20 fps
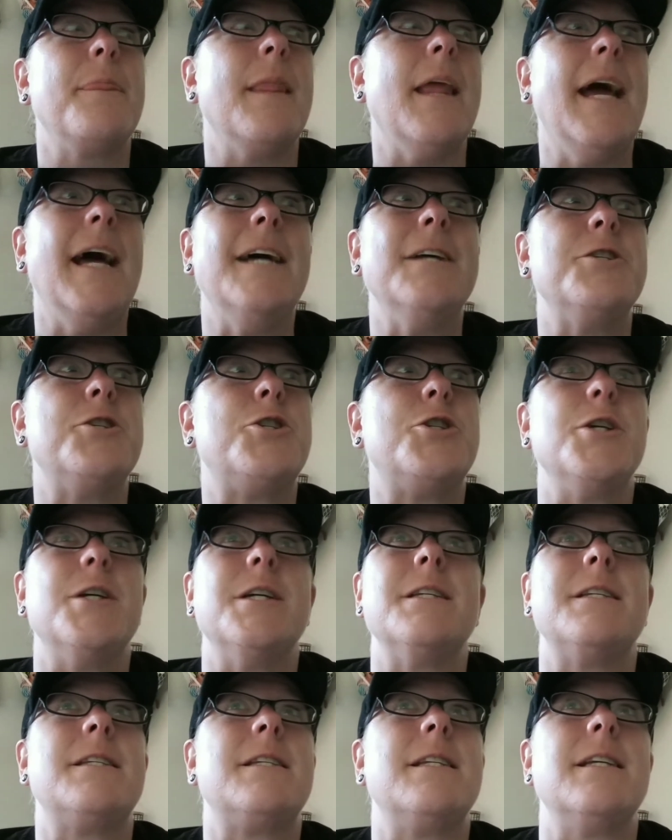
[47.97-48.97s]
has
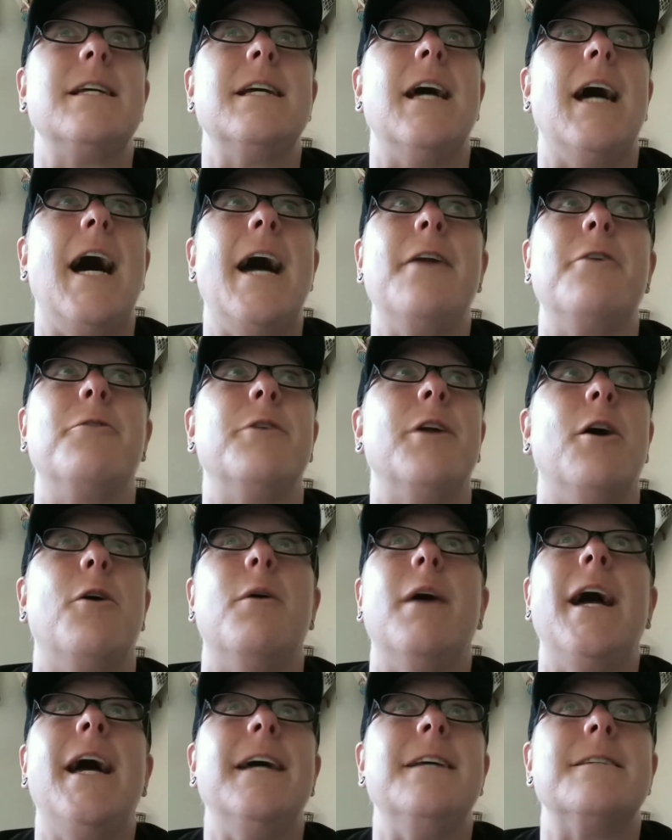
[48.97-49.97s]
just, I don't
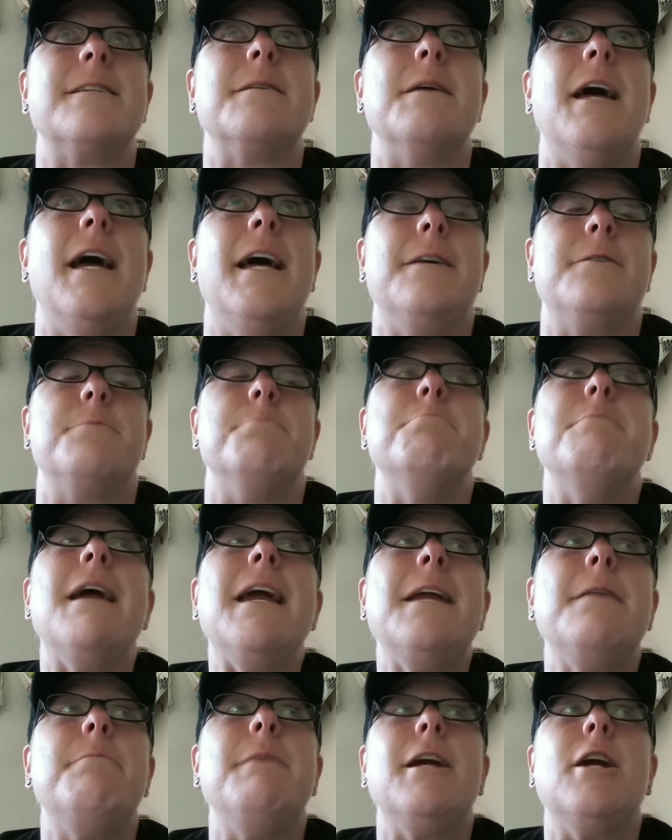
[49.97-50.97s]
know, has has
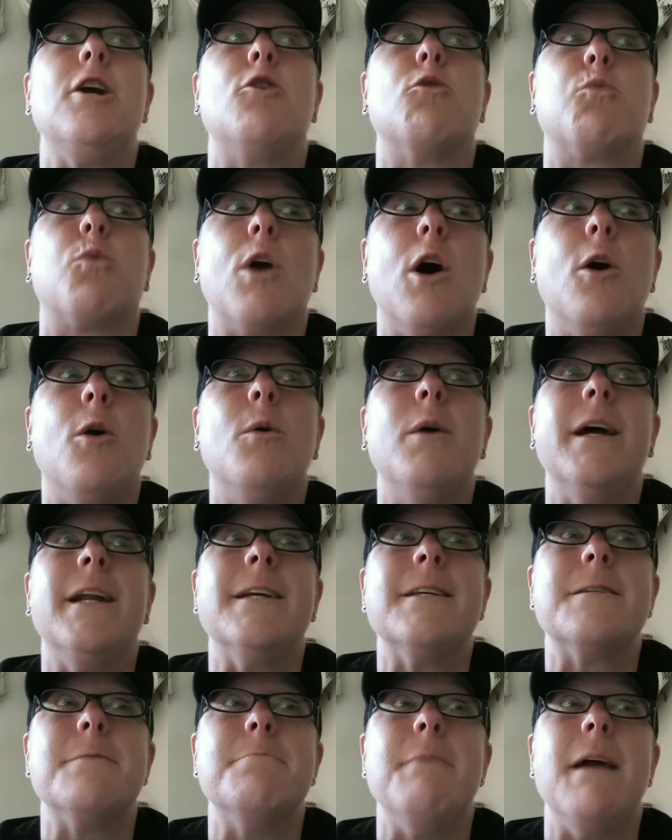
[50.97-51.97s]
made me grow and
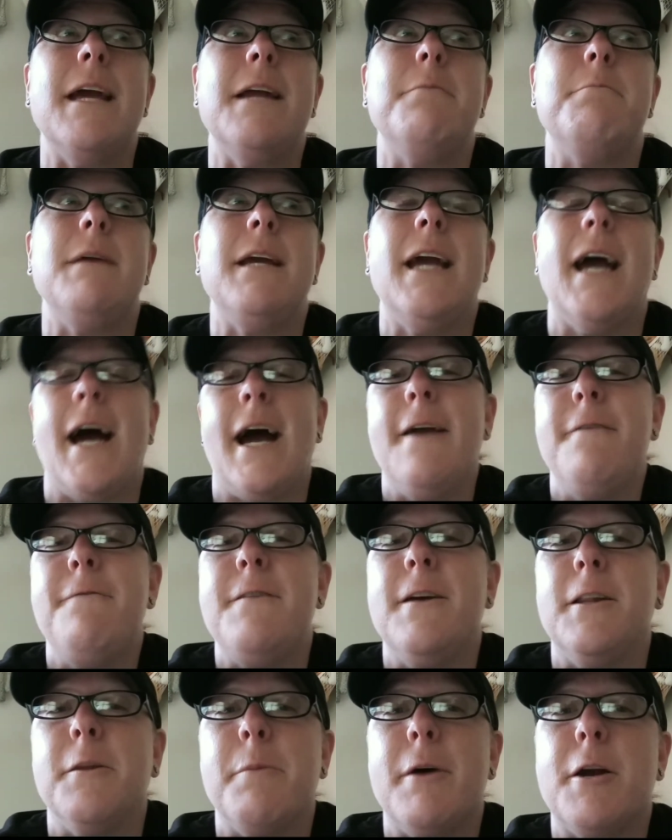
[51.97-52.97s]
has made me I
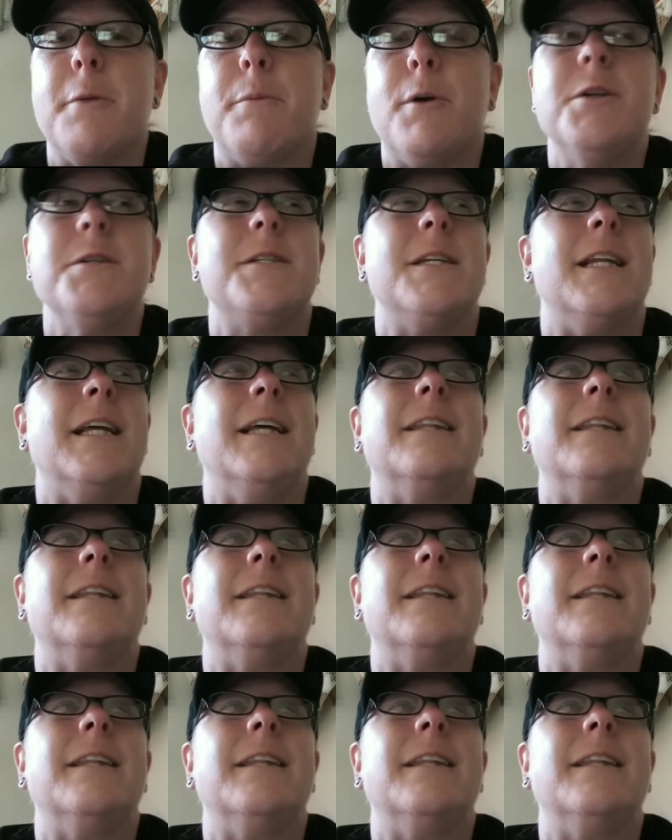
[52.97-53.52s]
feel a better person.